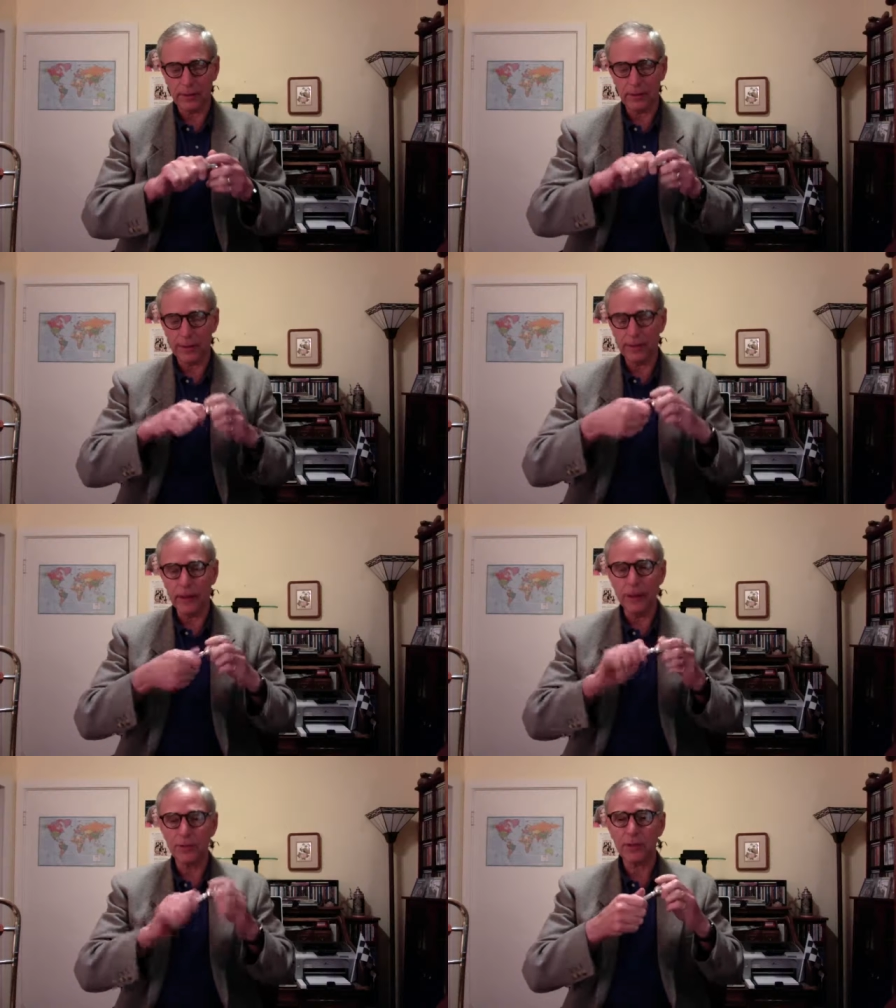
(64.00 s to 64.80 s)
clean the
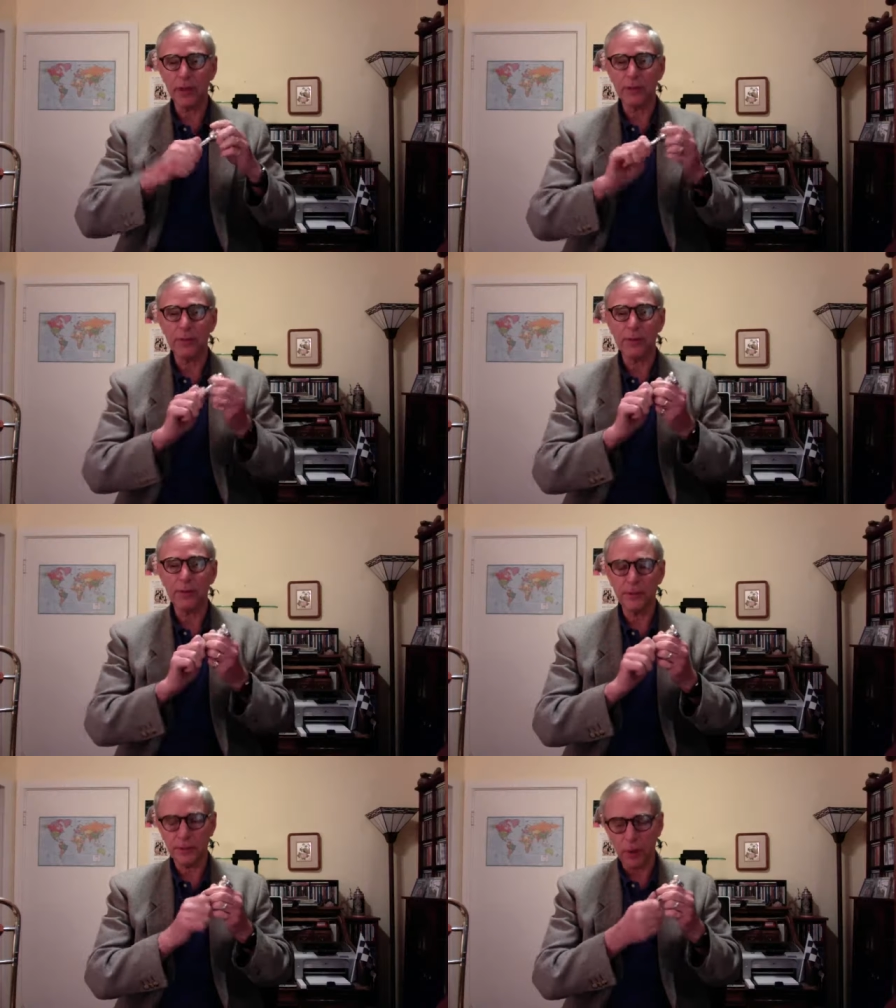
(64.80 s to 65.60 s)
outside with
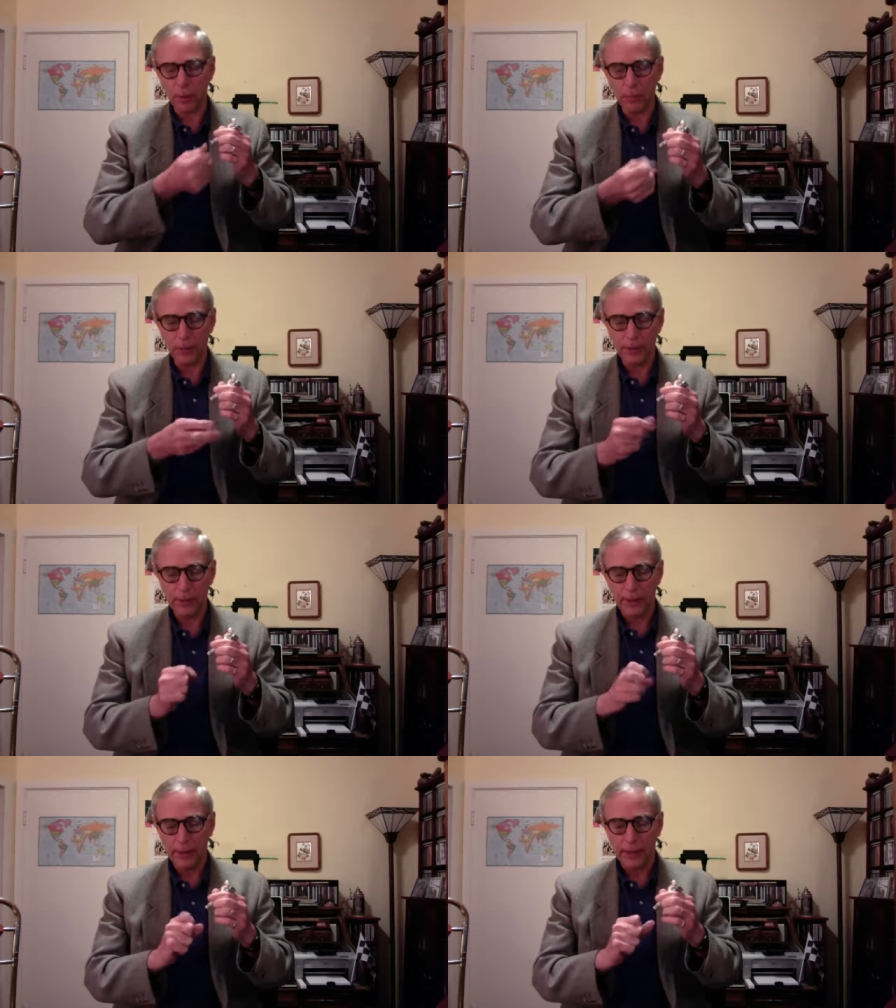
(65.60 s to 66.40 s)
good soap,
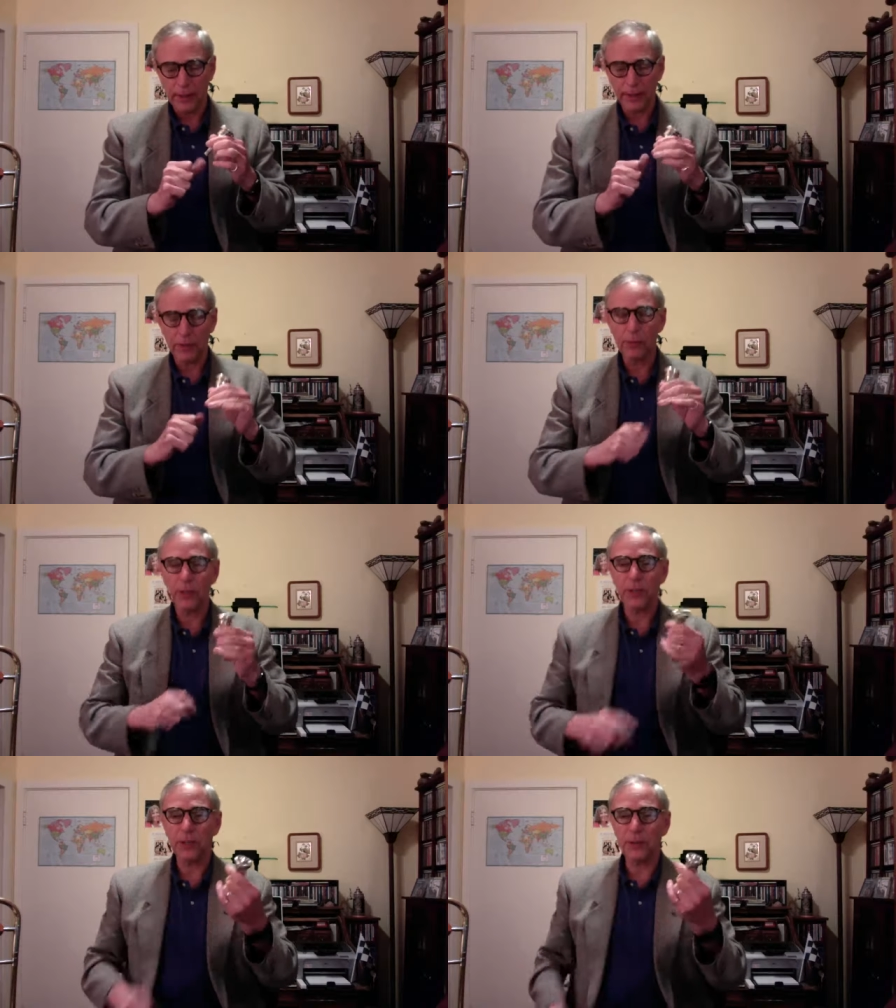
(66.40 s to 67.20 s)
and then
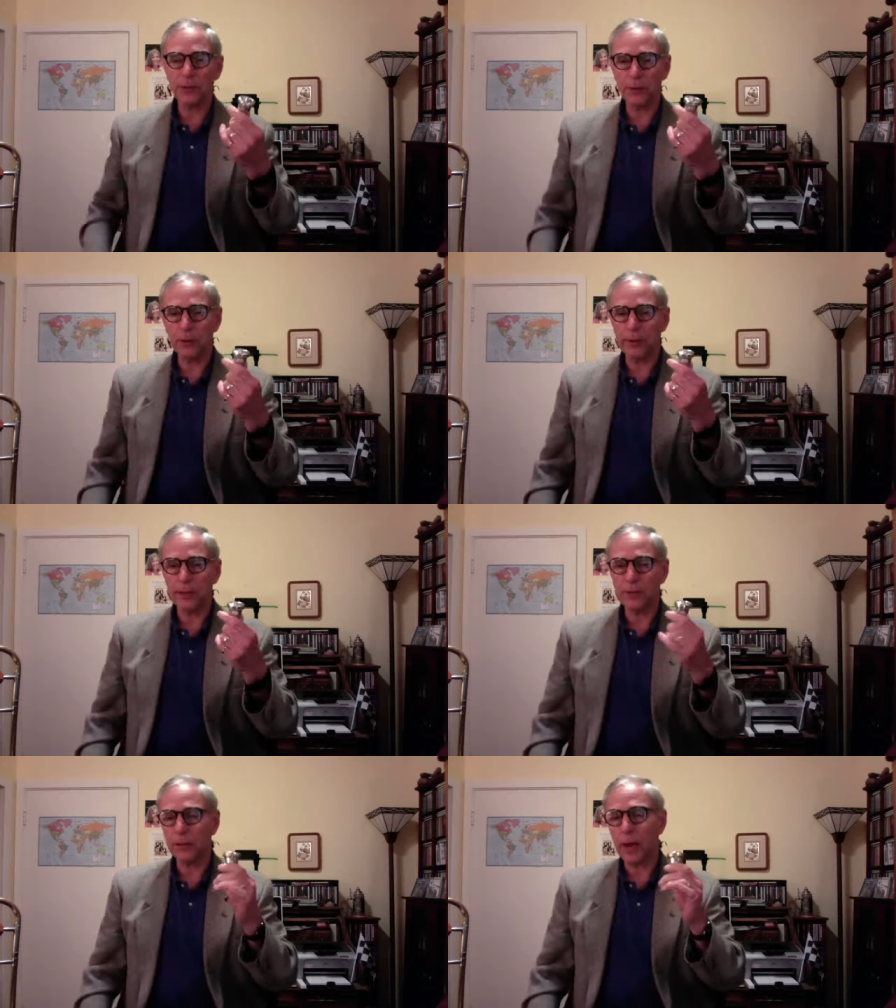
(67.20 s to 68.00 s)
rinse it thoroughly
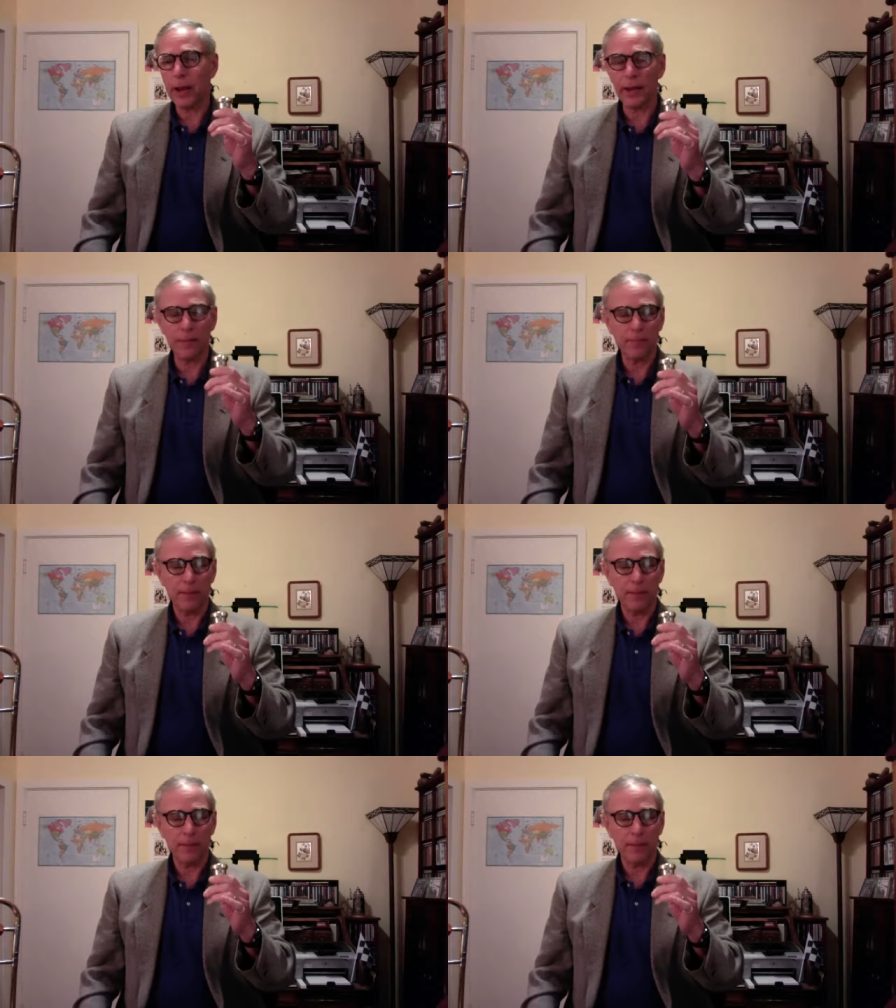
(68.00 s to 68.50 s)
and dry it.